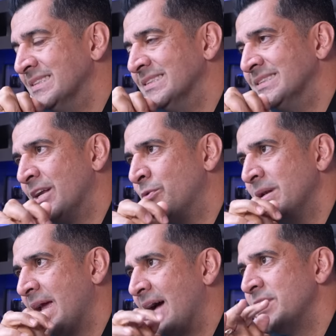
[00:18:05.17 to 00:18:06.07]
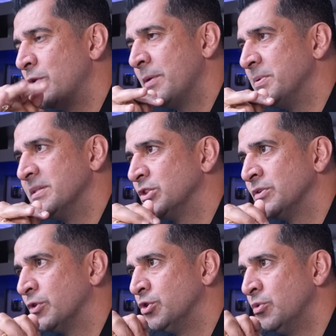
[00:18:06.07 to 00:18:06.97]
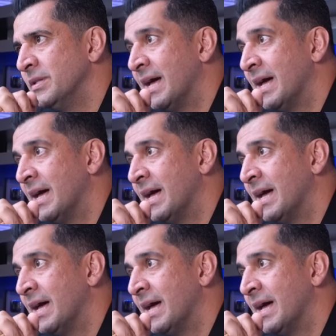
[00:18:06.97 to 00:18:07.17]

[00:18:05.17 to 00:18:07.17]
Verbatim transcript: They don't really have that reputation for doing